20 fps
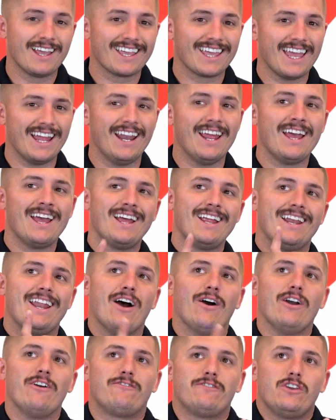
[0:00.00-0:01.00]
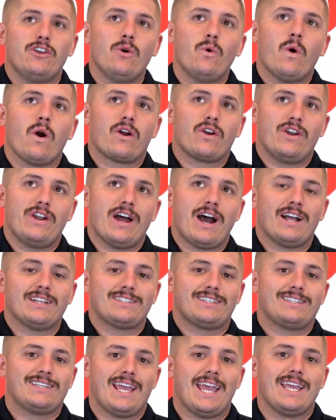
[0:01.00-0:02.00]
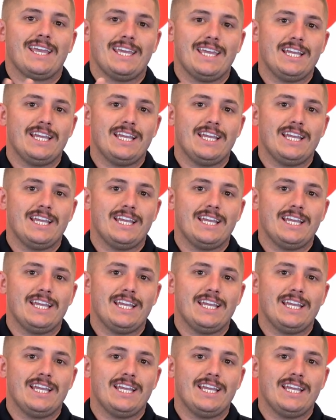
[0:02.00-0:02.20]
Again, now, if you are not saying